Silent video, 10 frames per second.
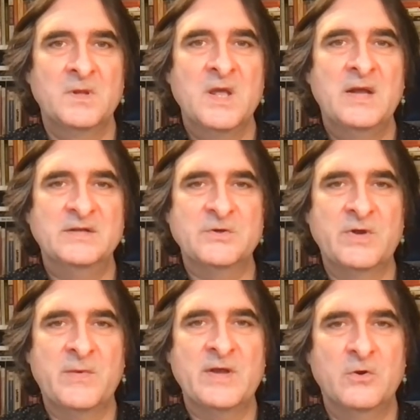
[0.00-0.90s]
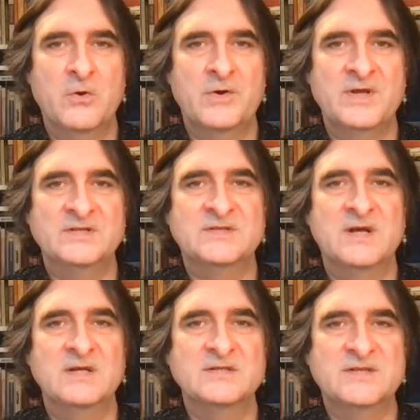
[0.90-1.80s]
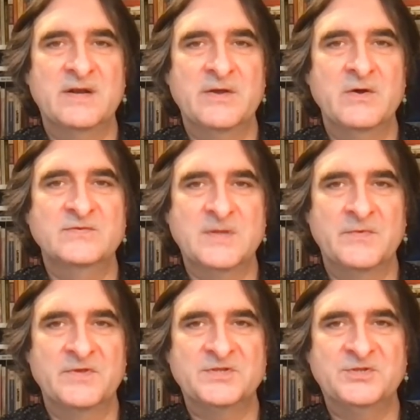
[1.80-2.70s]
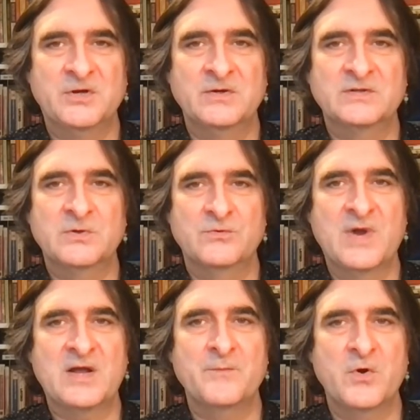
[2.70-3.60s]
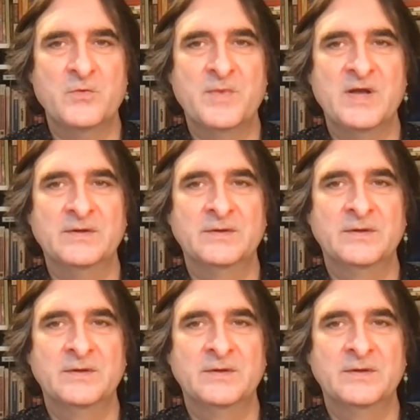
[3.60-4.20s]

It is only when Gloria starts selling off some of this junk to a rag and bone man